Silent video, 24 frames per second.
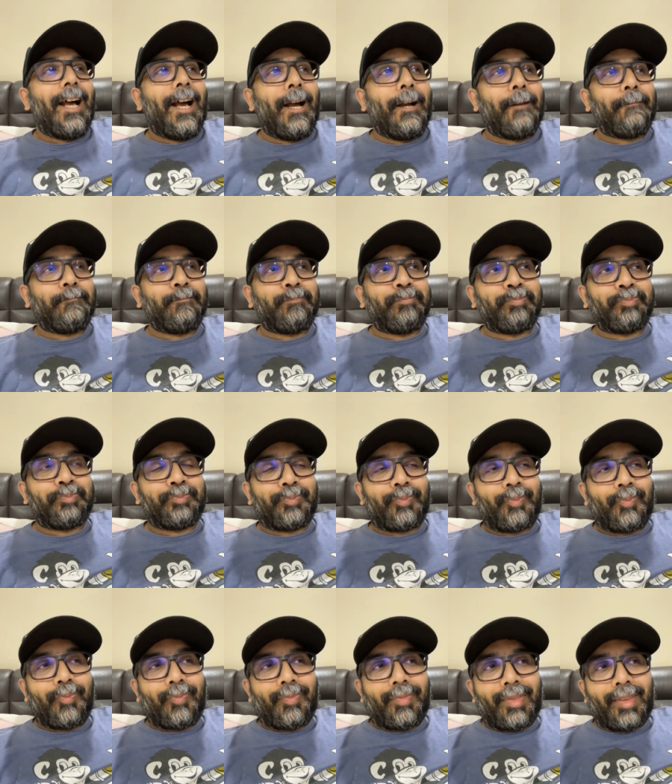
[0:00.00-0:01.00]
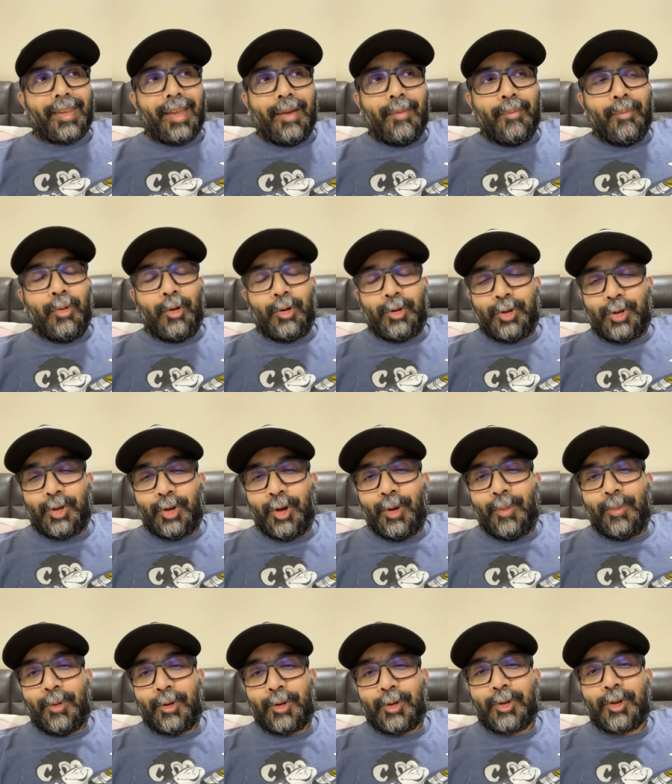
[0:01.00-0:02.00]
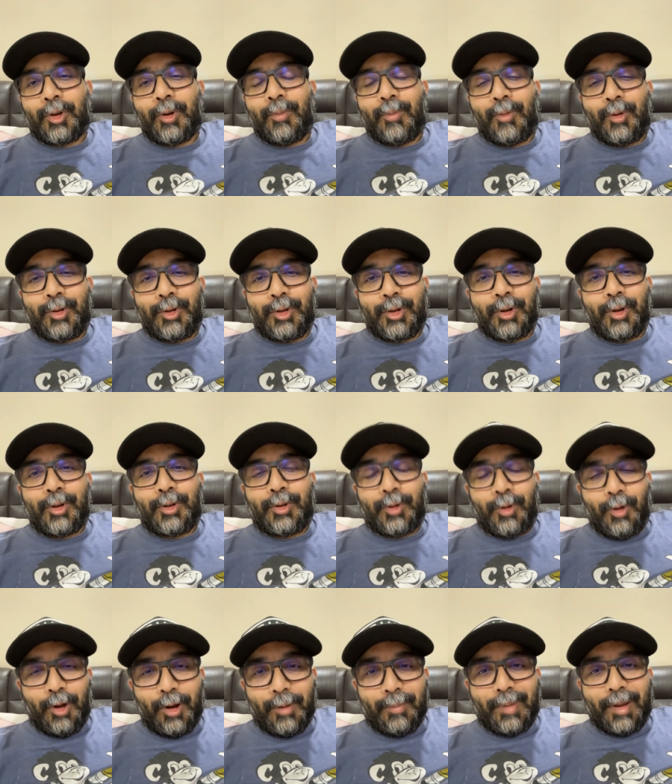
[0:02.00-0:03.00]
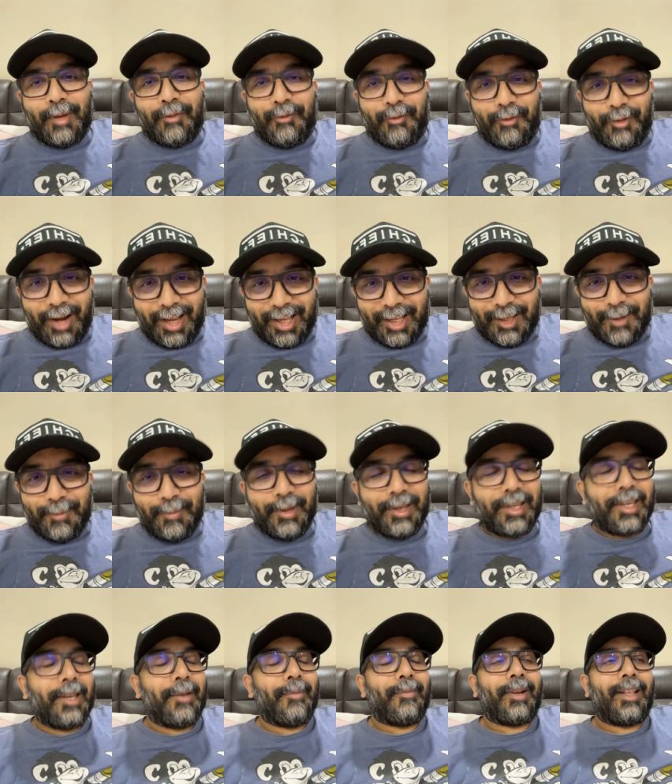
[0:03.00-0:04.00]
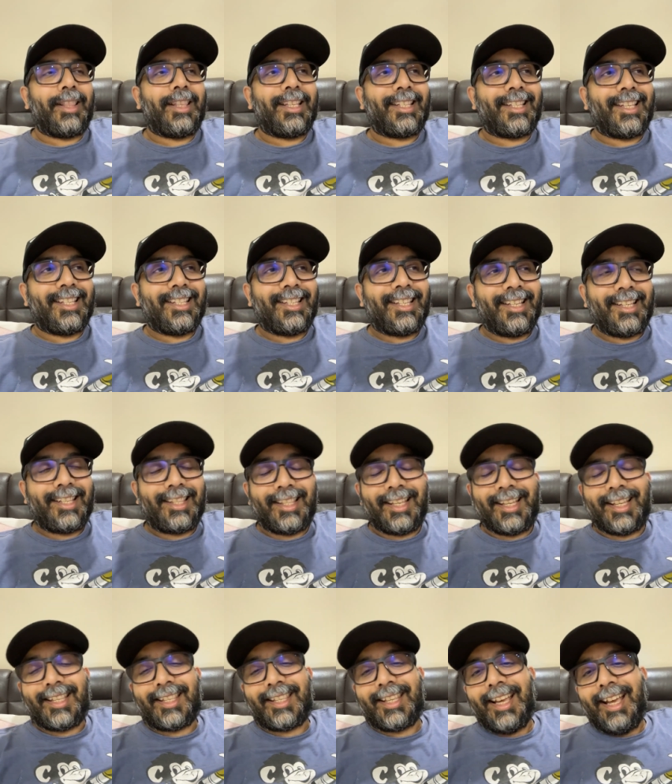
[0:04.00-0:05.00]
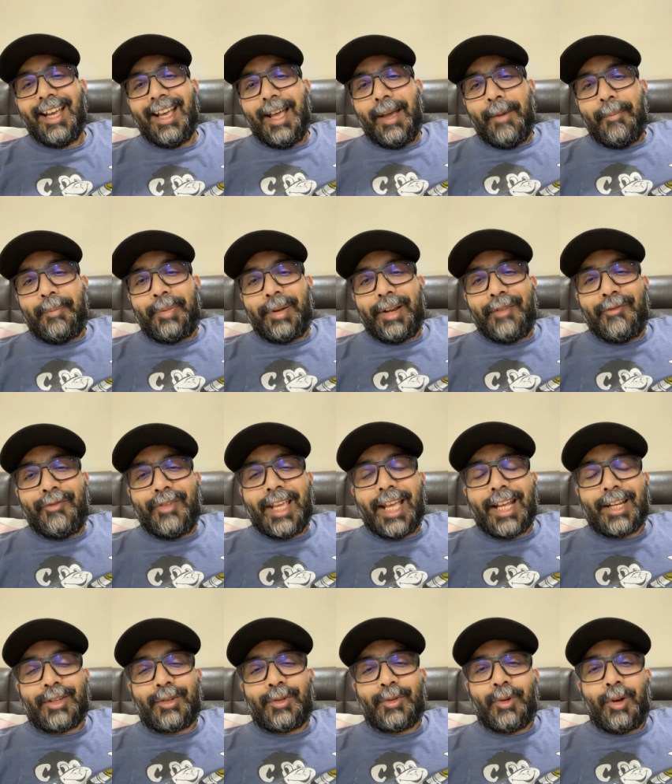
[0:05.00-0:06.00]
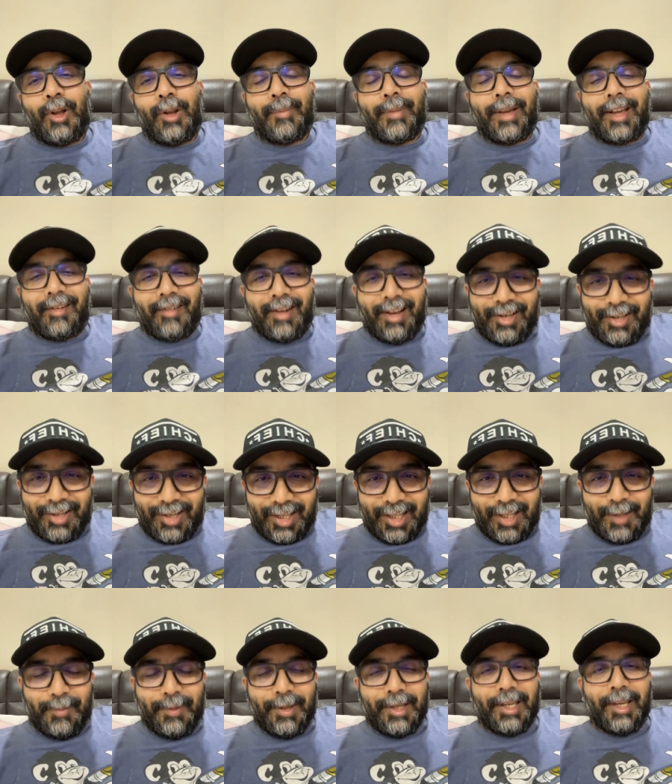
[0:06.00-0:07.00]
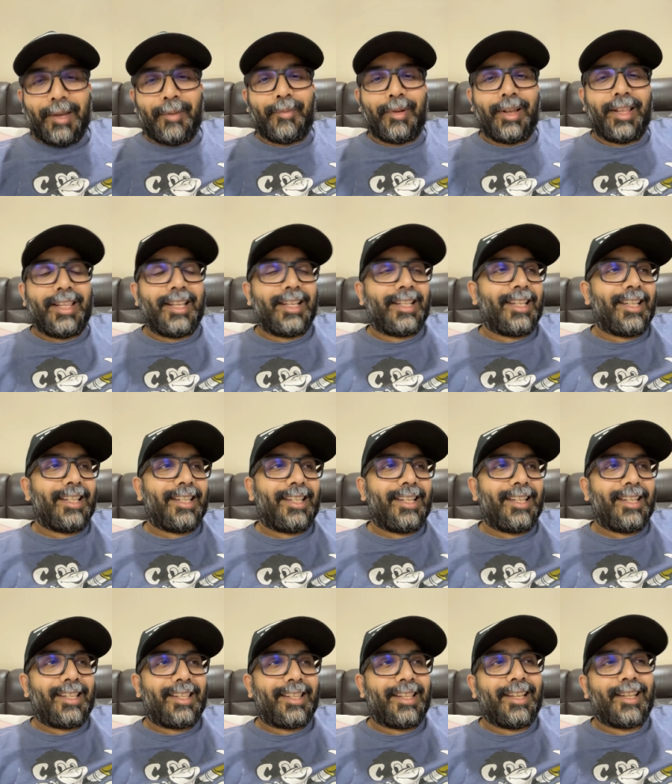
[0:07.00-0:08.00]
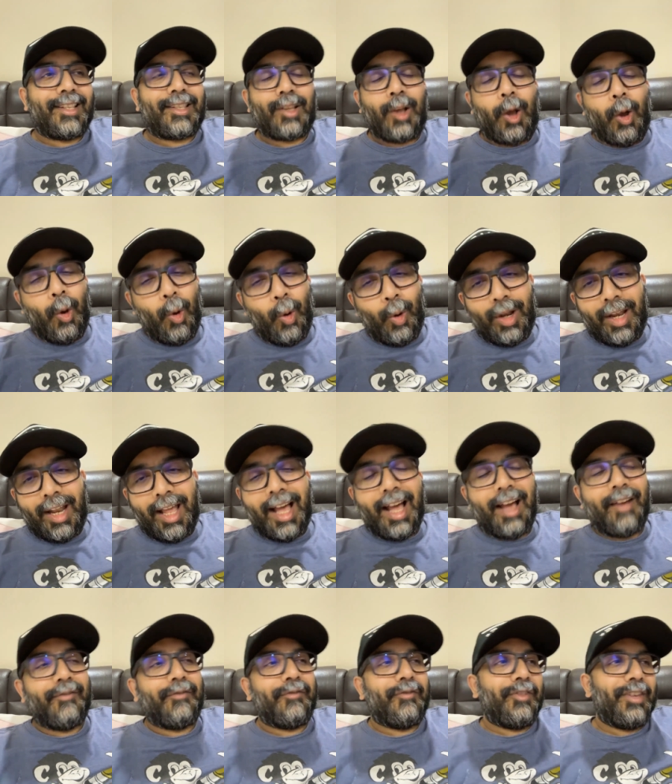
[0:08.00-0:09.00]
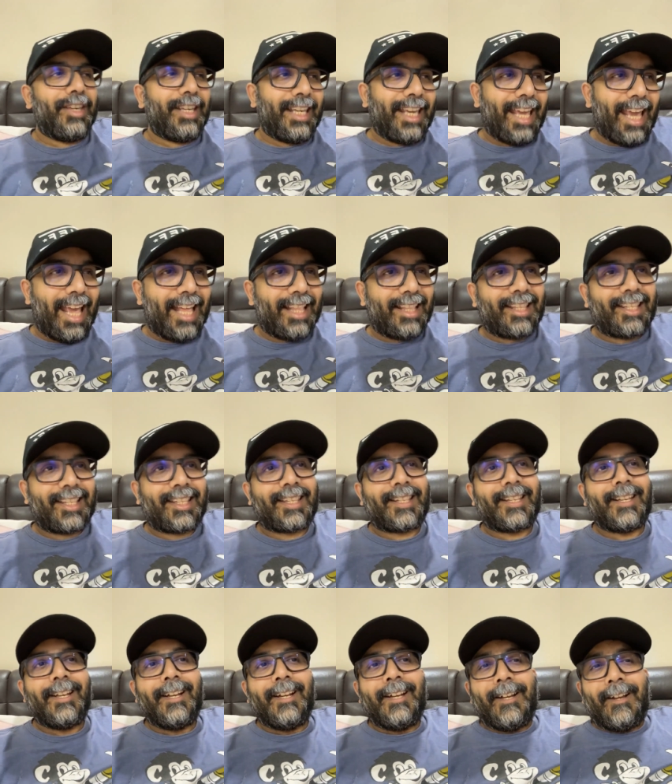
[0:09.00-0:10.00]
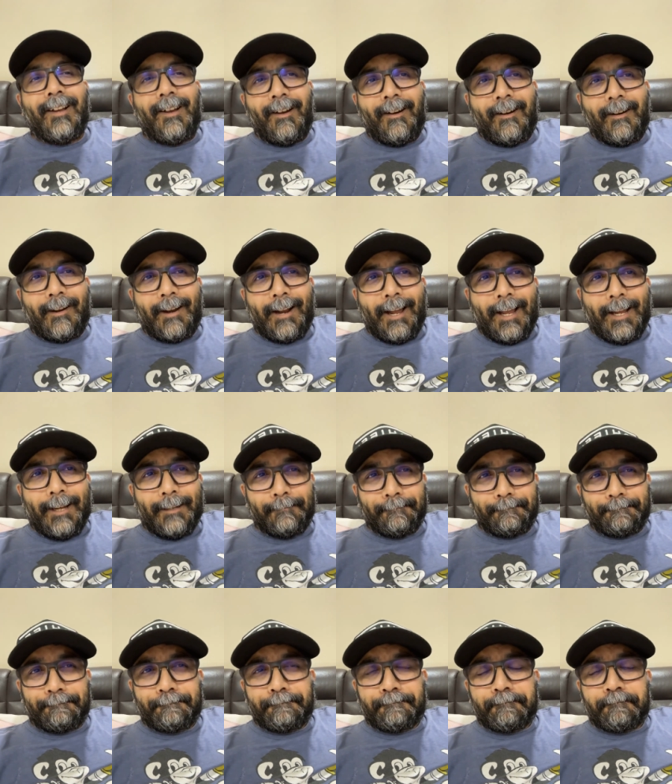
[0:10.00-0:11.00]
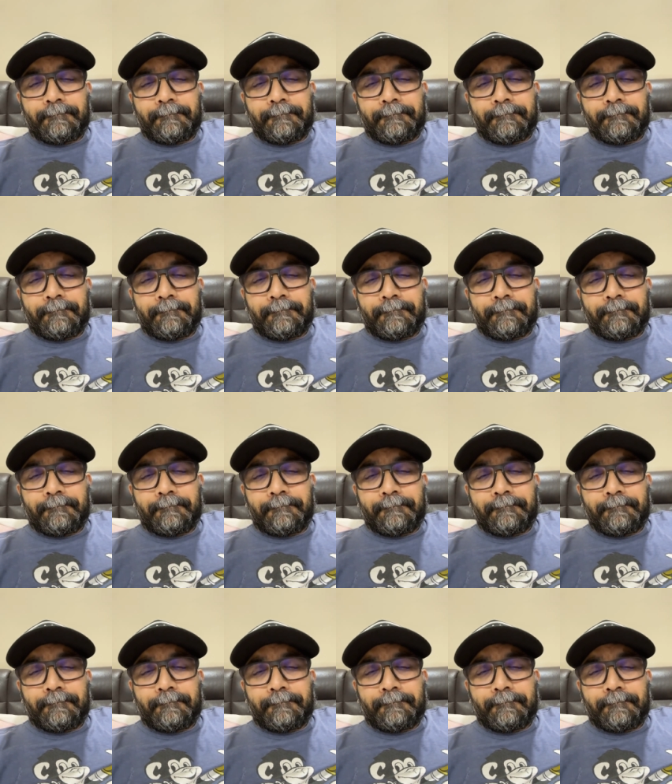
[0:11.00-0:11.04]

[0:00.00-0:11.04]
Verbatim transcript: Um, bonjour, bonjour, bonjour to all my French speaking brothers and sisters. Privyet to all my Russian speaking brothers and sisters. Ola Vigets. All right.